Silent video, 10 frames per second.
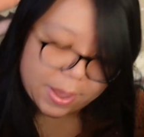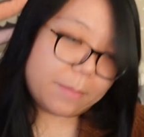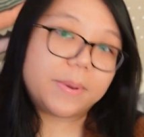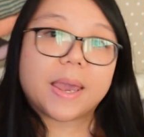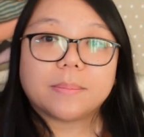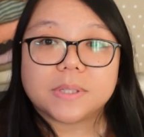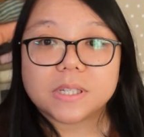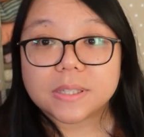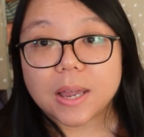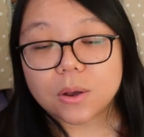happy. I'm
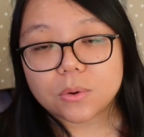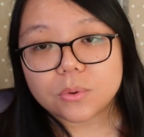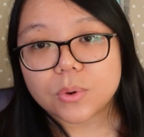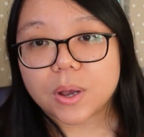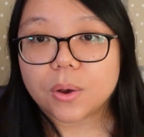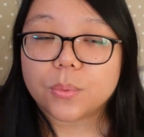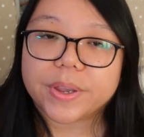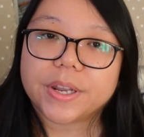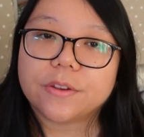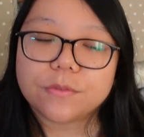just now
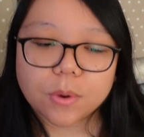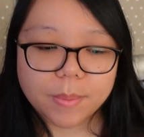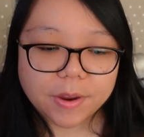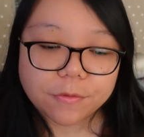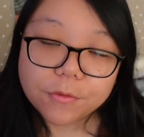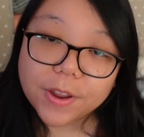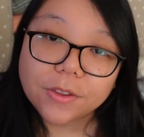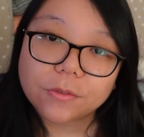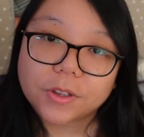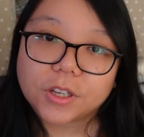waiting for my
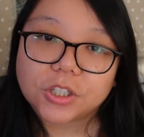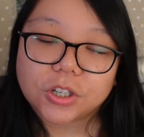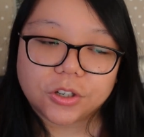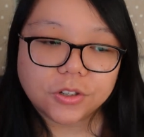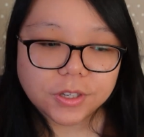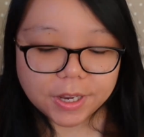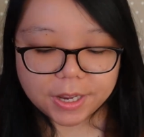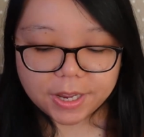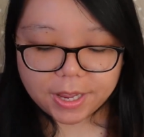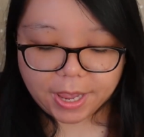friend to finish hers,
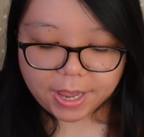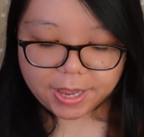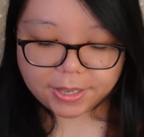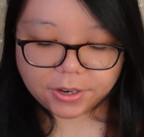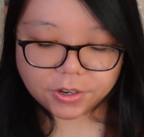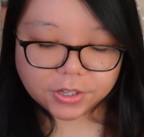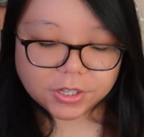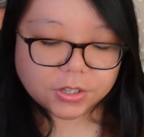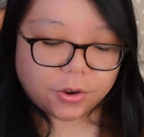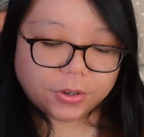and hers
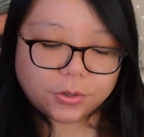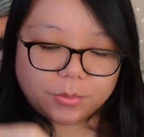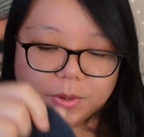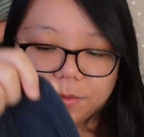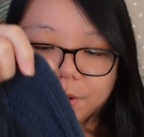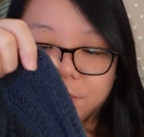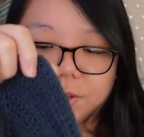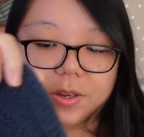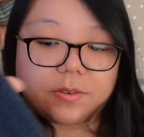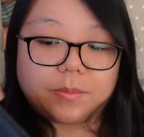is going to be very